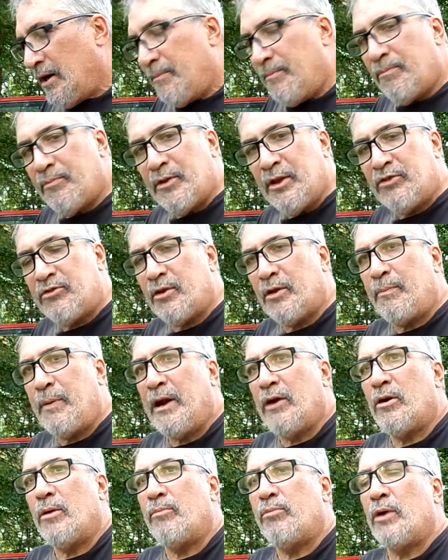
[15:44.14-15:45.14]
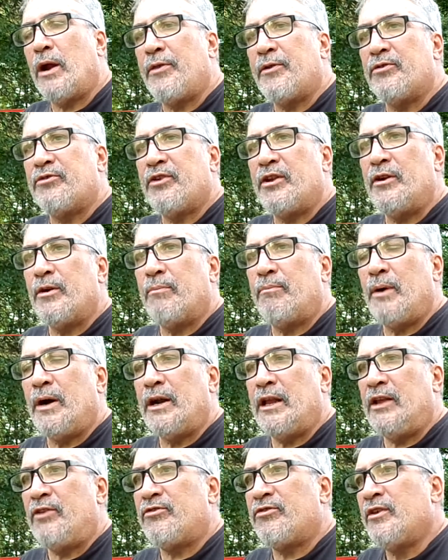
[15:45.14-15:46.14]
It's a pair of brothers and their
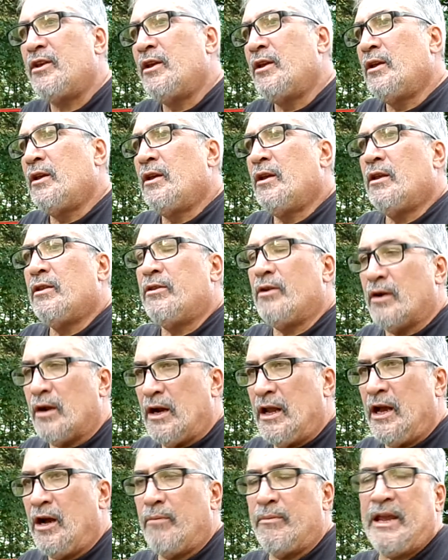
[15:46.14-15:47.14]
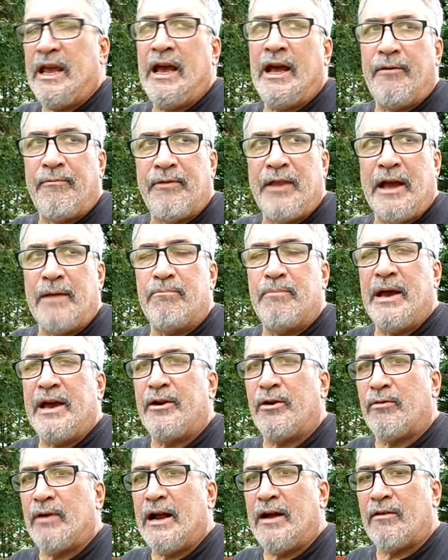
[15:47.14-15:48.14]
buddies. They're going to help me heft that bed
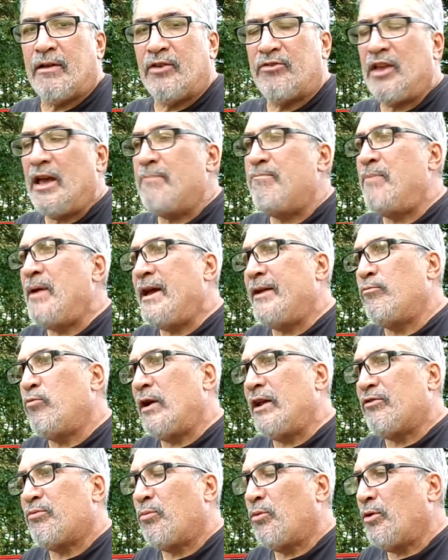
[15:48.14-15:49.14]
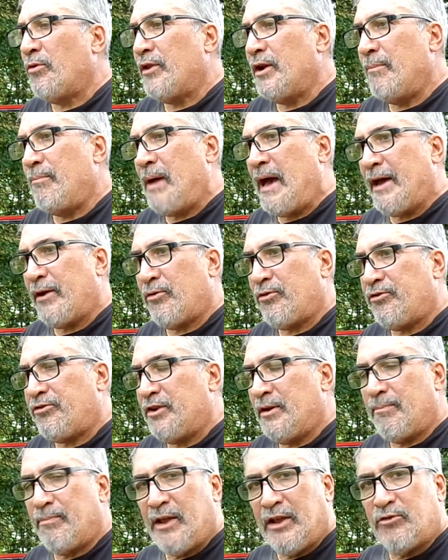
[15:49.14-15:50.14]
around because that bed weighs more than a
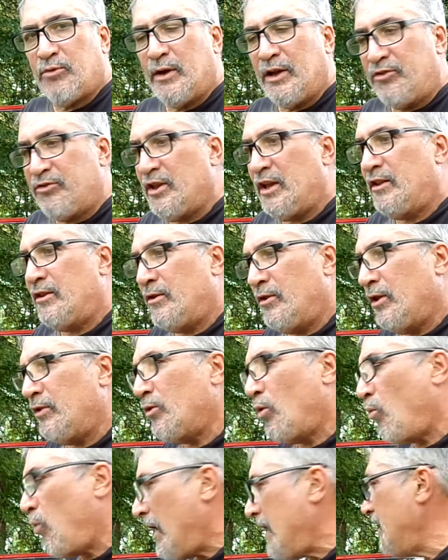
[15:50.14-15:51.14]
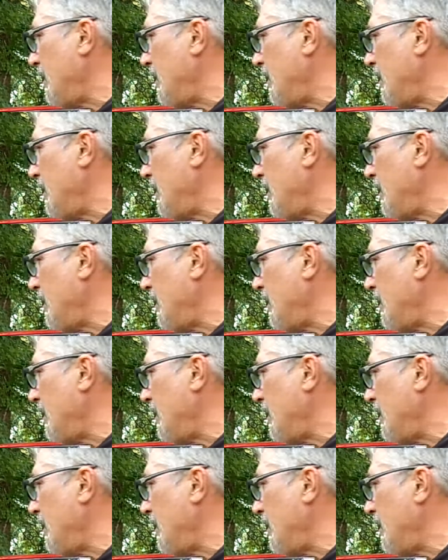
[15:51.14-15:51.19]
battleship. That's why I said the weight of